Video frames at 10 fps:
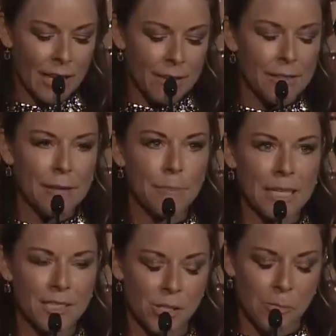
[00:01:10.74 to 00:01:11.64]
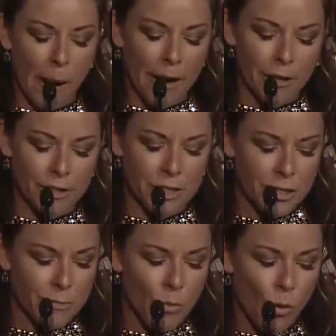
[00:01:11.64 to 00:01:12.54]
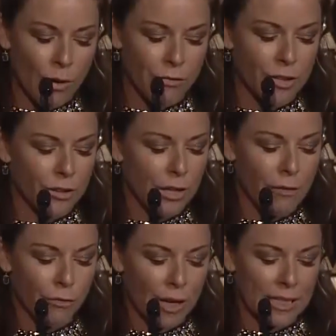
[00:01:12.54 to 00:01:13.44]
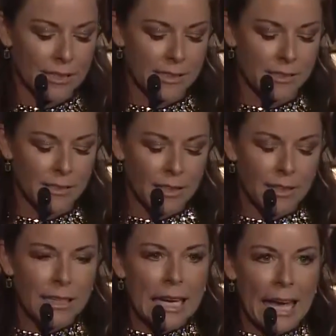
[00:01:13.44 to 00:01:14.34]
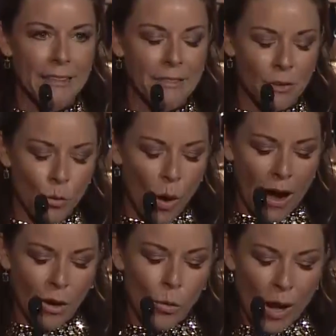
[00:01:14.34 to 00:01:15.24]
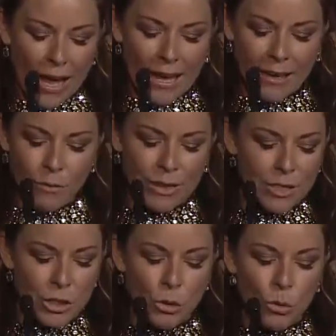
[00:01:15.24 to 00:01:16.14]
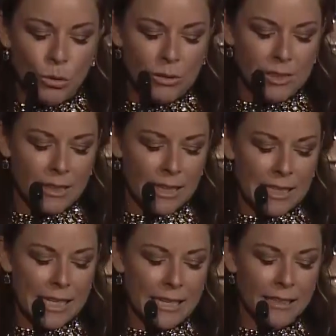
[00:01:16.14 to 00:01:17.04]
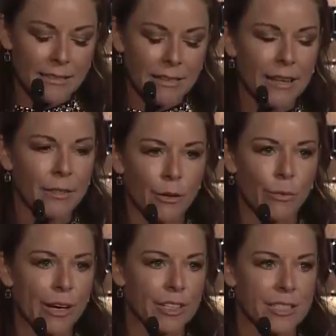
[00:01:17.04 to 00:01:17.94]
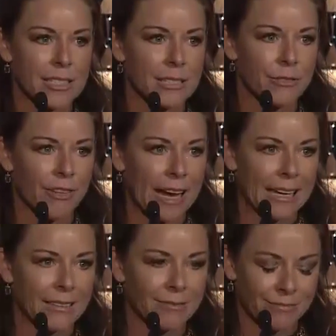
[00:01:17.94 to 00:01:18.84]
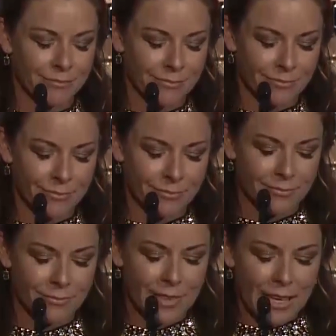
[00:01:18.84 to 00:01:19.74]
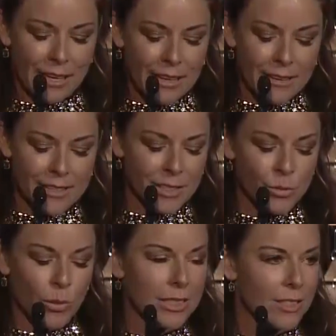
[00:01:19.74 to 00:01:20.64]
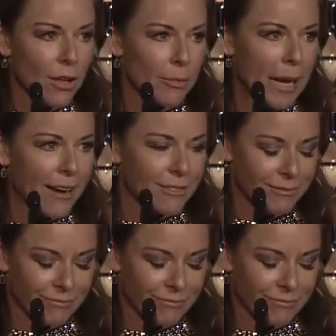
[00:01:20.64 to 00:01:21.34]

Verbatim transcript: that they've been inspired to do more for their loved ones, and that they'll walk away with the tools that they need in their rare disease fight. This is what it's all about.